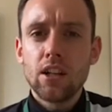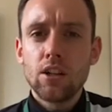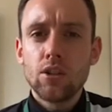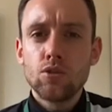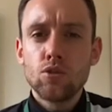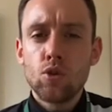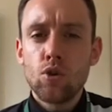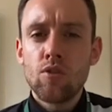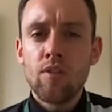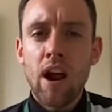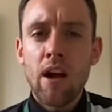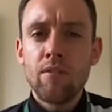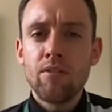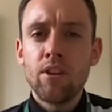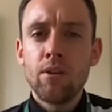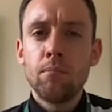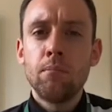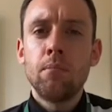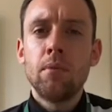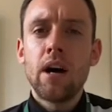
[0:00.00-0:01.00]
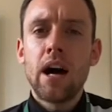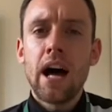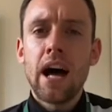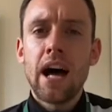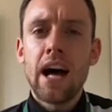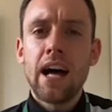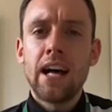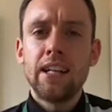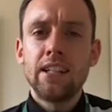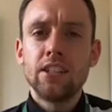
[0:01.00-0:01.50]
draw around them
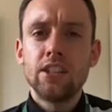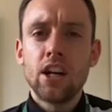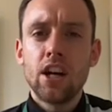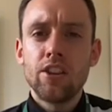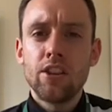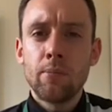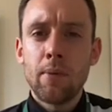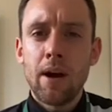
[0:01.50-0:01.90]
and cut them